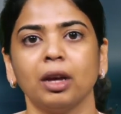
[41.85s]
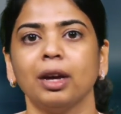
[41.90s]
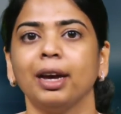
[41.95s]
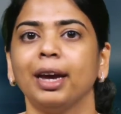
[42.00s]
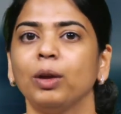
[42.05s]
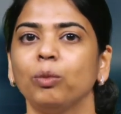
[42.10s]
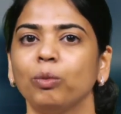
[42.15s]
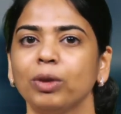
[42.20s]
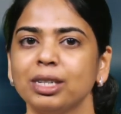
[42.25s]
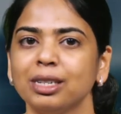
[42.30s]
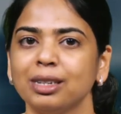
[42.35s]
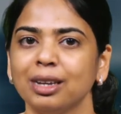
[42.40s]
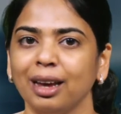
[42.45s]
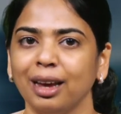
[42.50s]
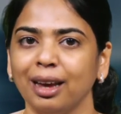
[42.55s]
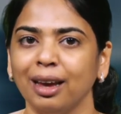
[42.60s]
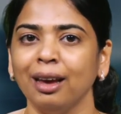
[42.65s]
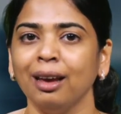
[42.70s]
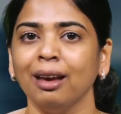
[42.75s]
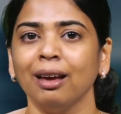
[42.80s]
investor
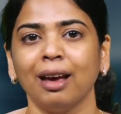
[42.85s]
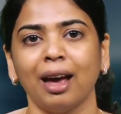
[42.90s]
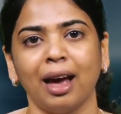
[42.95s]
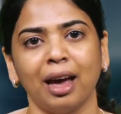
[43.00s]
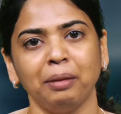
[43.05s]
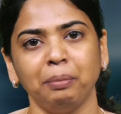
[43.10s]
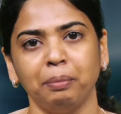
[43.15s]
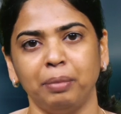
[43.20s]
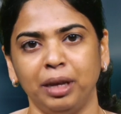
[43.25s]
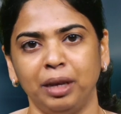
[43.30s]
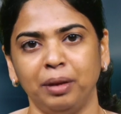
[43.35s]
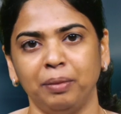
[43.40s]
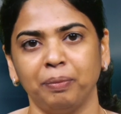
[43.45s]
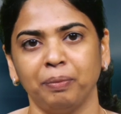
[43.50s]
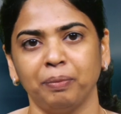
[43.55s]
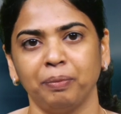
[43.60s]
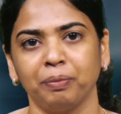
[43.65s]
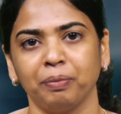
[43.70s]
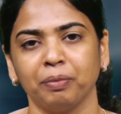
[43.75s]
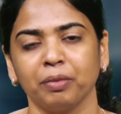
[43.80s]
A and B.
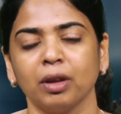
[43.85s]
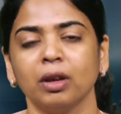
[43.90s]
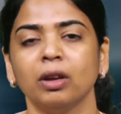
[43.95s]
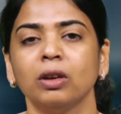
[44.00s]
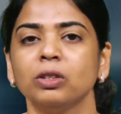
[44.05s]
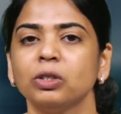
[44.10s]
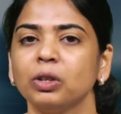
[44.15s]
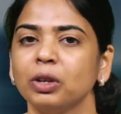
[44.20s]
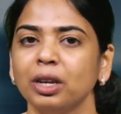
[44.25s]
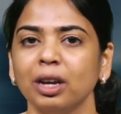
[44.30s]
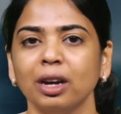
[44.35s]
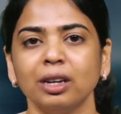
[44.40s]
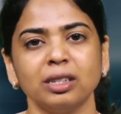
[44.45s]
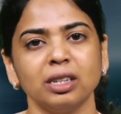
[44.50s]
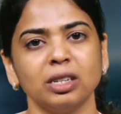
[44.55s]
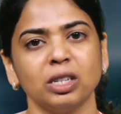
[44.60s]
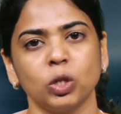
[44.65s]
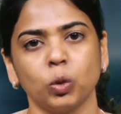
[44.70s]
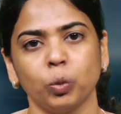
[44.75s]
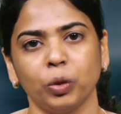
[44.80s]
So here's the
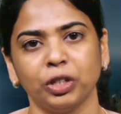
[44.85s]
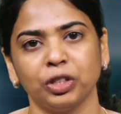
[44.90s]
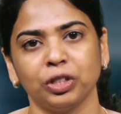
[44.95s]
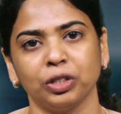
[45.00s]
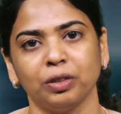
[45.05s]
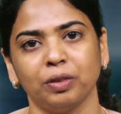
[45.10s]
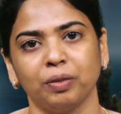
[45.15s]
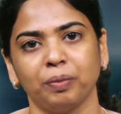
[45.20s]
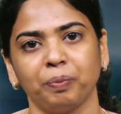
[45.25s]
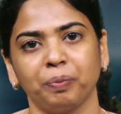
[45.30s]
situation.